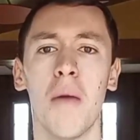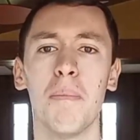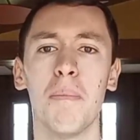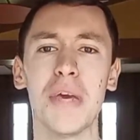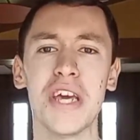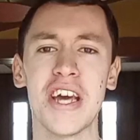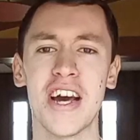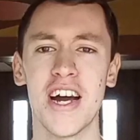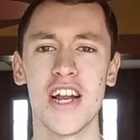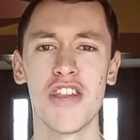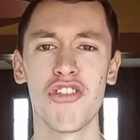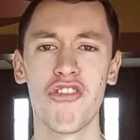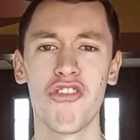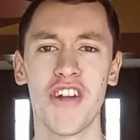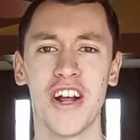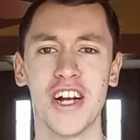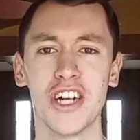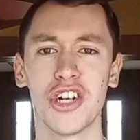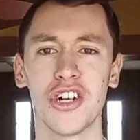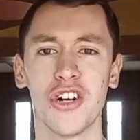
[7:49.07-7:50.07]
Beyond
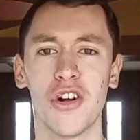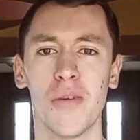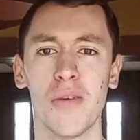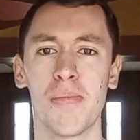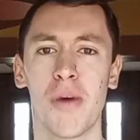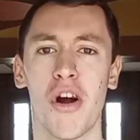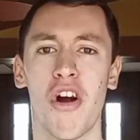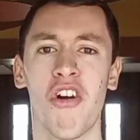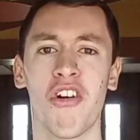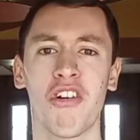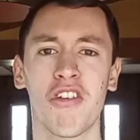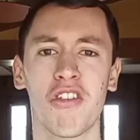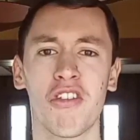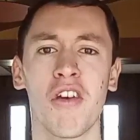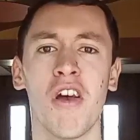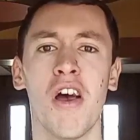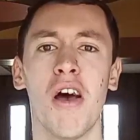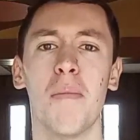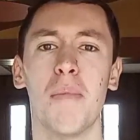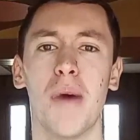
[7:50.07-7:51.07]
traditional parks,
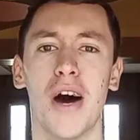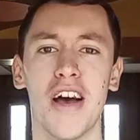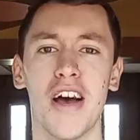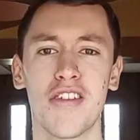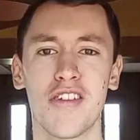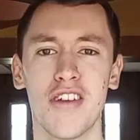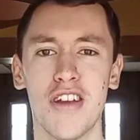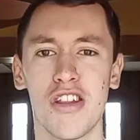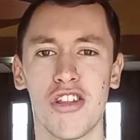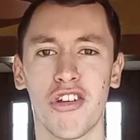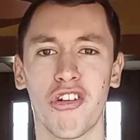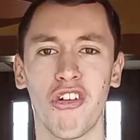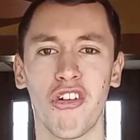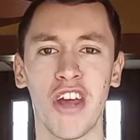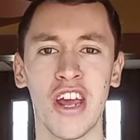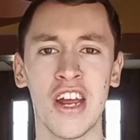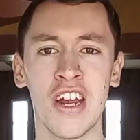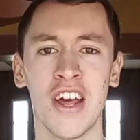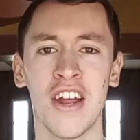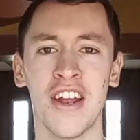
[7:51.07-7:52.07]
Boston's
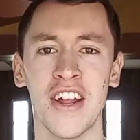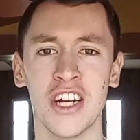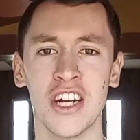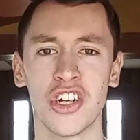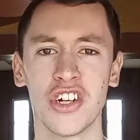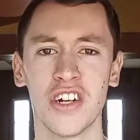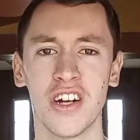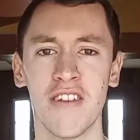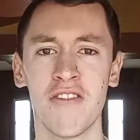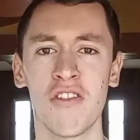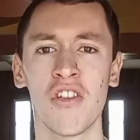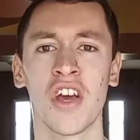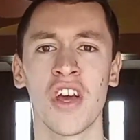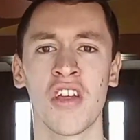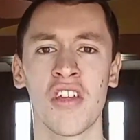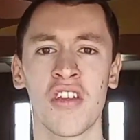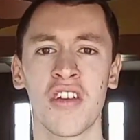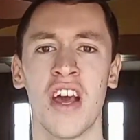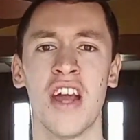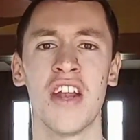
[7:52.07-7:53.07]
green initiatives
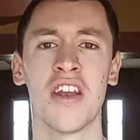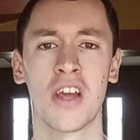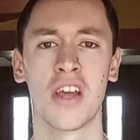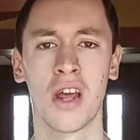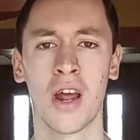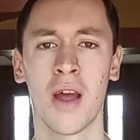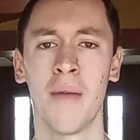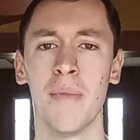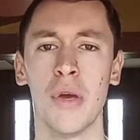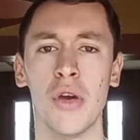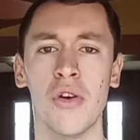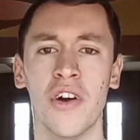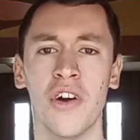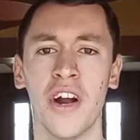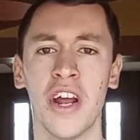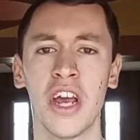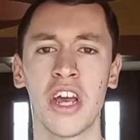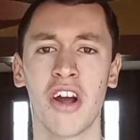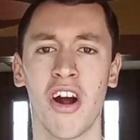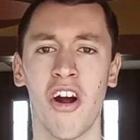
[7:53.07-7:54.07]
extend to
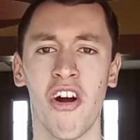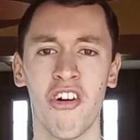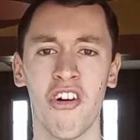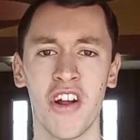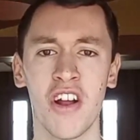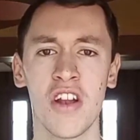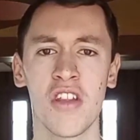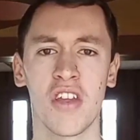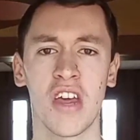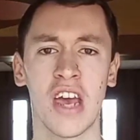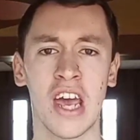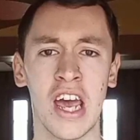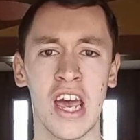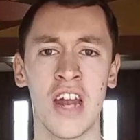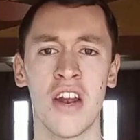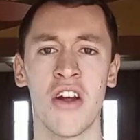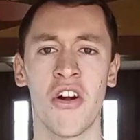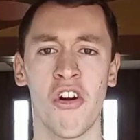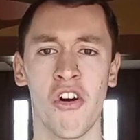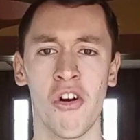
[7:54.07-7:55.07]
community gardens
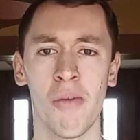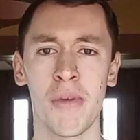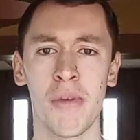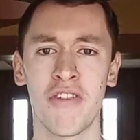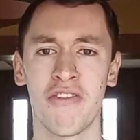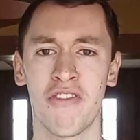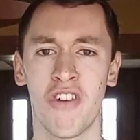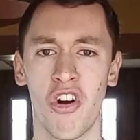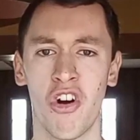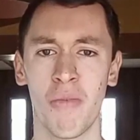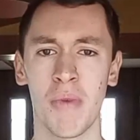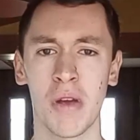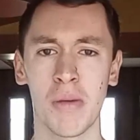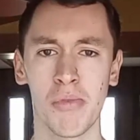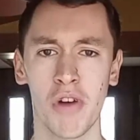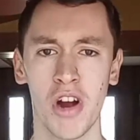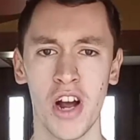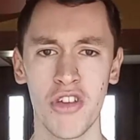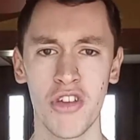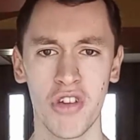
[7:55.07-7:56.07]
and urban farming
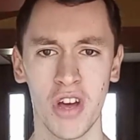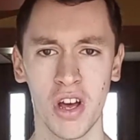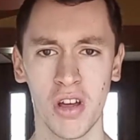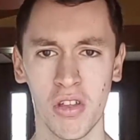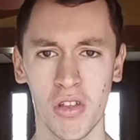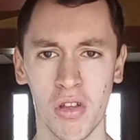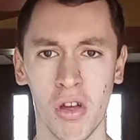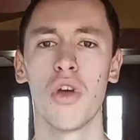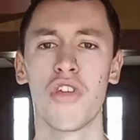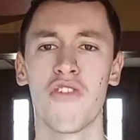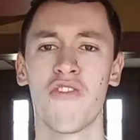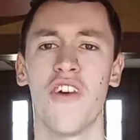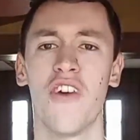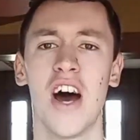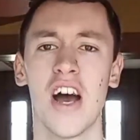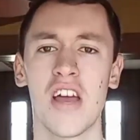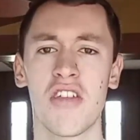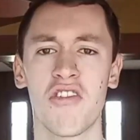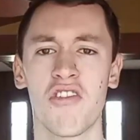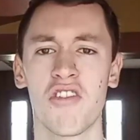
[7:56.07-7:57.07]
projects, which
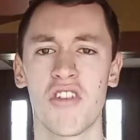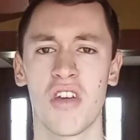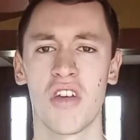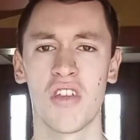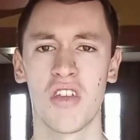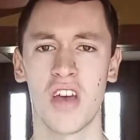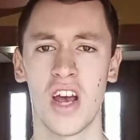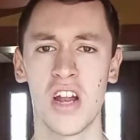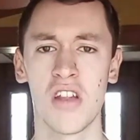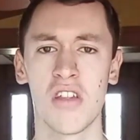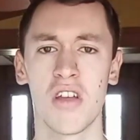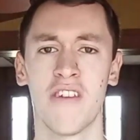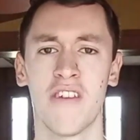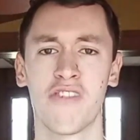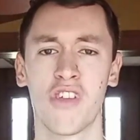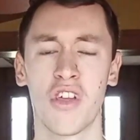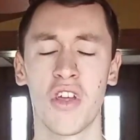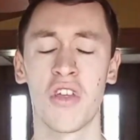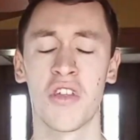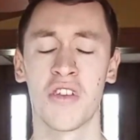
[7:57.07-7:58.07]
fosters a sense of
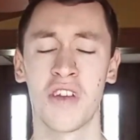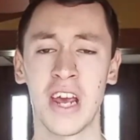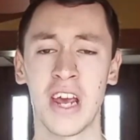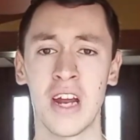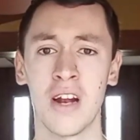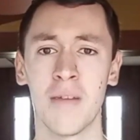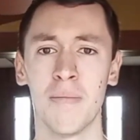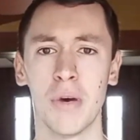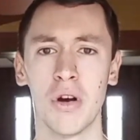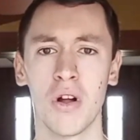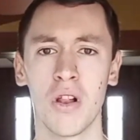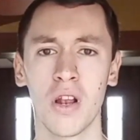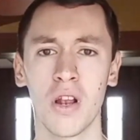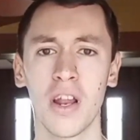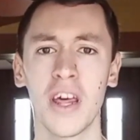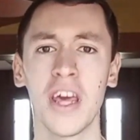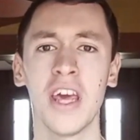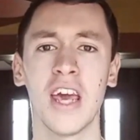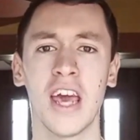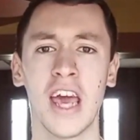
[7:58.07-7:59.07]

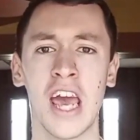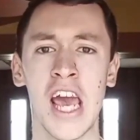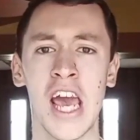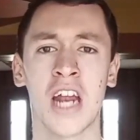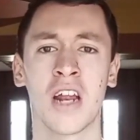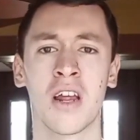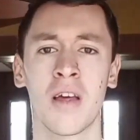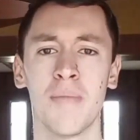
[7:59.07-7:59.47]
sustainability and